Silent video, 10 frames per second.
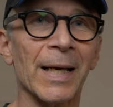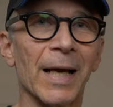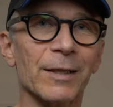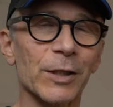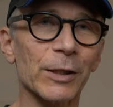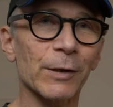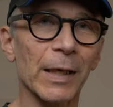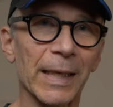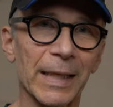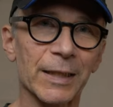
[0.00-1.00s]
And
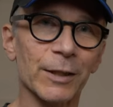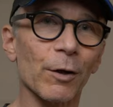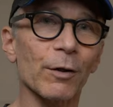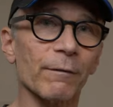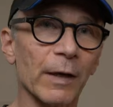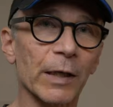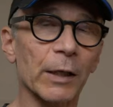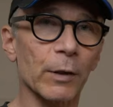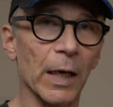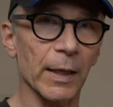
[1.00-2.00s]
generally it's not a very
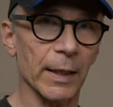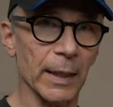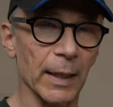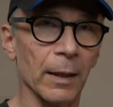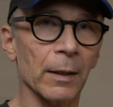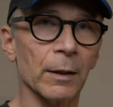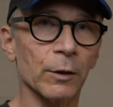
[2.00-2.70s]
good idea